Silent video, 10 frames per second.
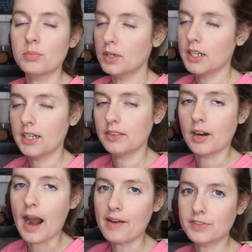of putting it in there
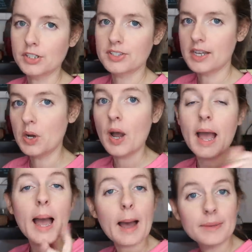after. So
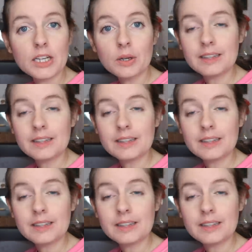I'm gonna go